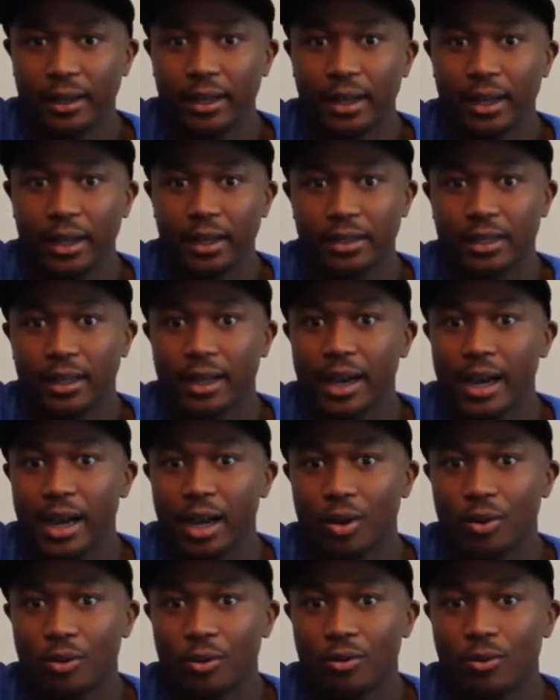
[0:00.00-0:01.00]
the
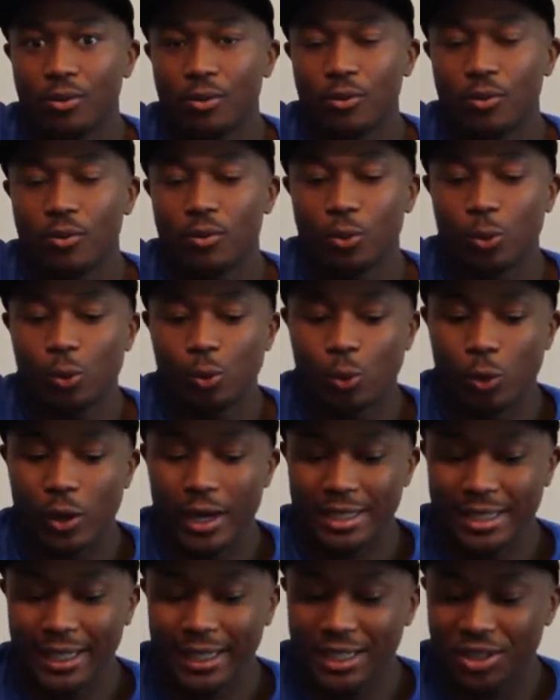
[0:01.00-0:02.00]
guy who
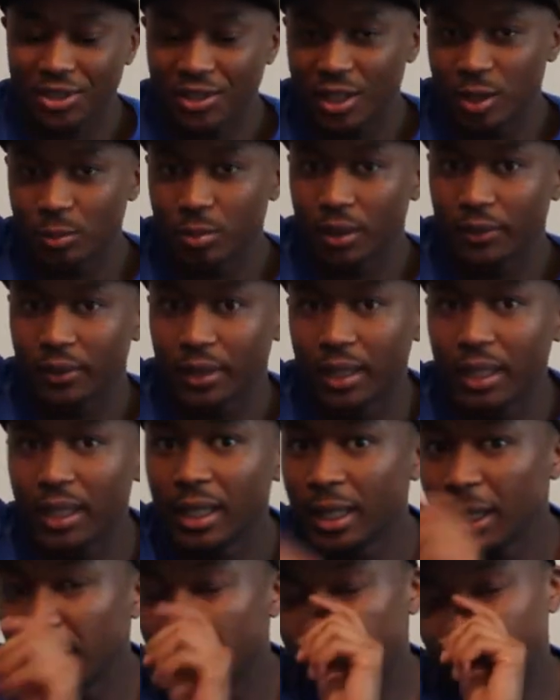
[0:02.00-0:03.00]
actually injured his brother,
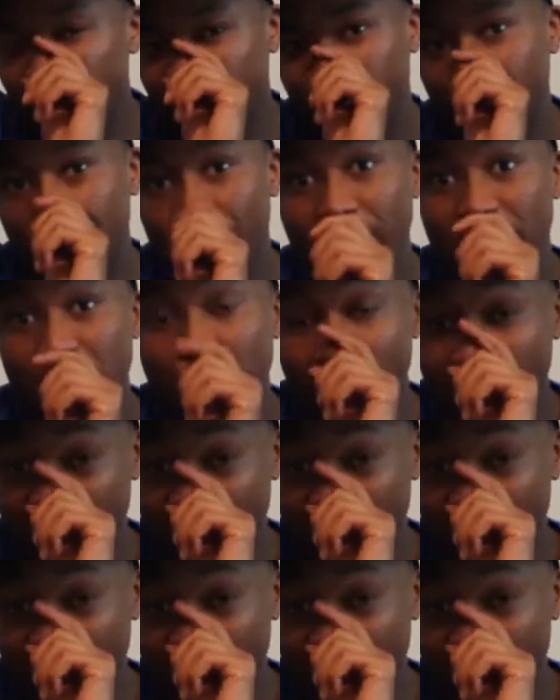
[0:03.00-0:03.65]
who actually